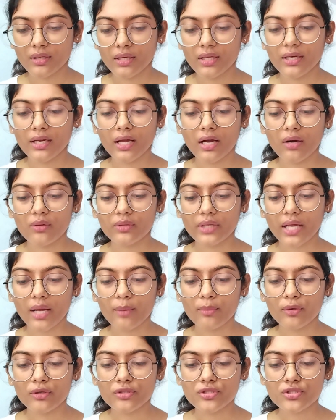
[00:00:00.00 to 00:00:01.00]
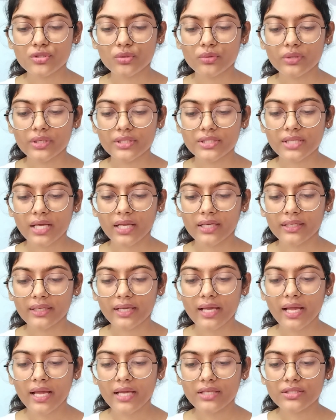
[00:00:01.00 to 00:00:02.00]
and now tap on storage and
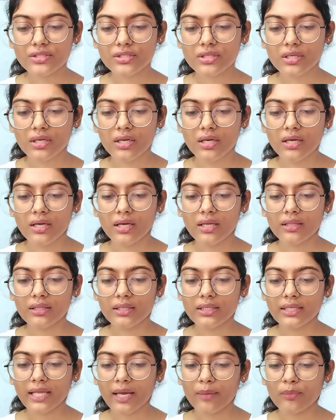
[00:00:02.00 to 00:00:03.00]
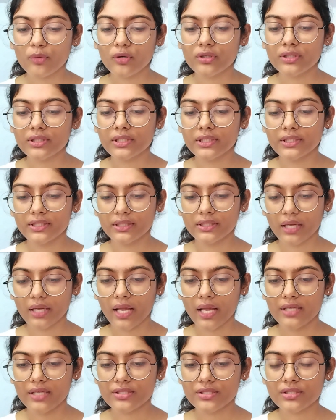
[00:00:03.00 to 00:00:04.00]
cache and then tap on clear
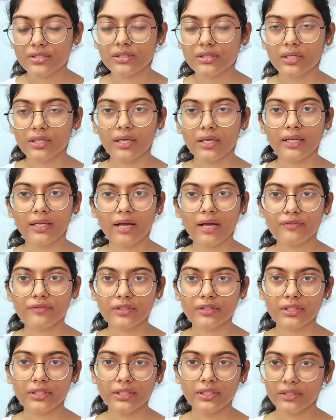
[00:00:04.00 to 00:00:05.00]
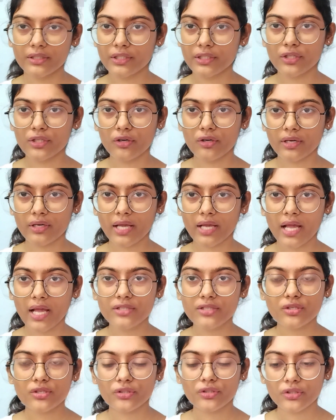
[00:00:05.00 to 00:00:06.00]
cache. And after clearing your
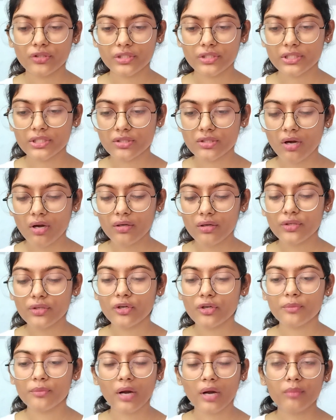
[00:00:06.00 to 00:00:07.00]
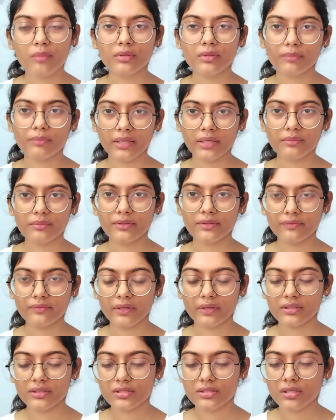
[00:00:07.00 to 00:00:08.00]
cache on your TikTok, your problem might be
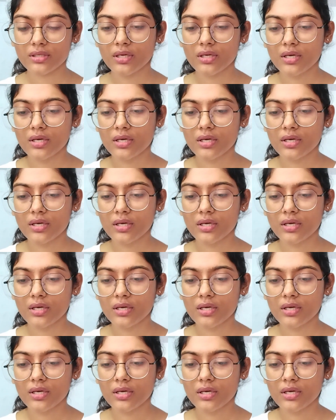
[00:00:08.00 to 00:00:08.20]
fixed.